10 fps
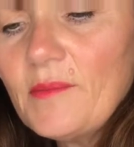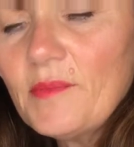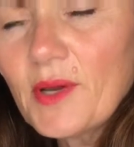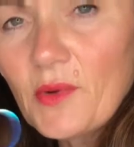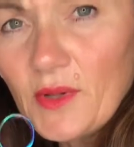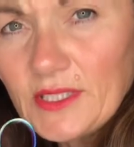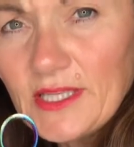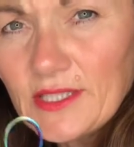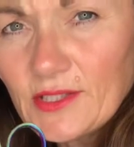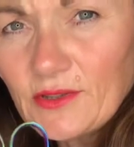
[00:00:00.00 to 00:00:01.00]
but quality
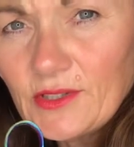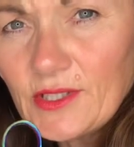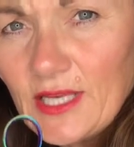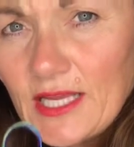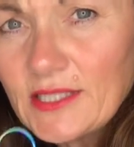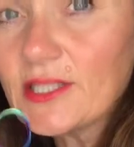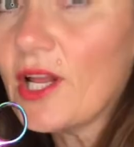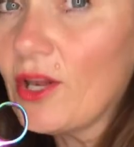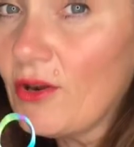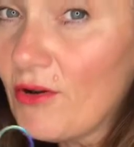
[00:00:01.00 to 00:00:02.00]
that's going to last a
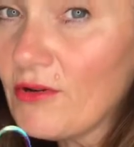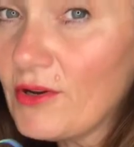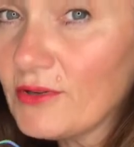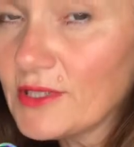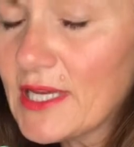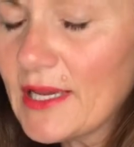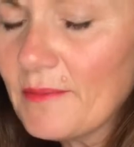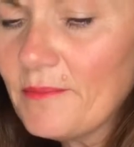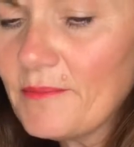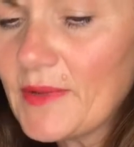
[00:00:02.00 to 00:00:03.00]
long, long
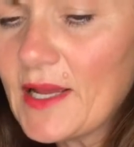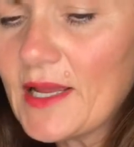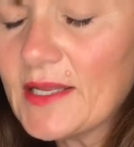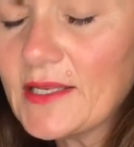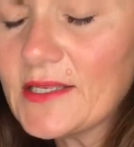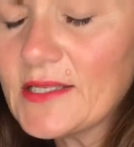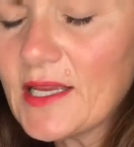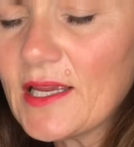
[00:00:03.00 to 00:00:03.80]
time. And